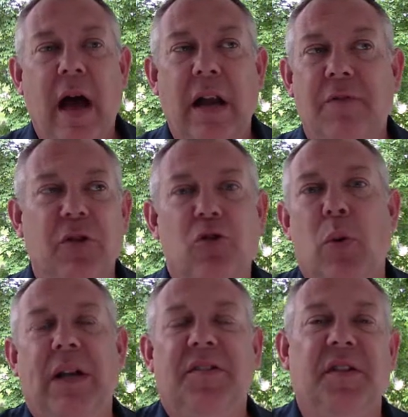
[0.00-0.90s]
out of the
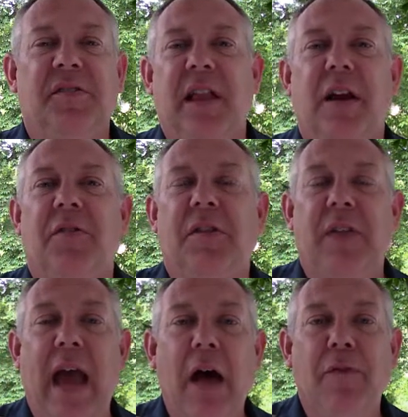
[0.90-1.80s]
26 letters of
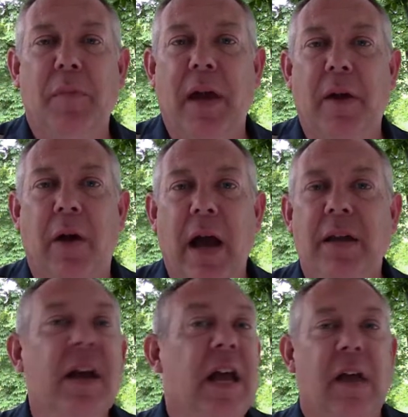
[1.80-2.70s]
the alphabet, right?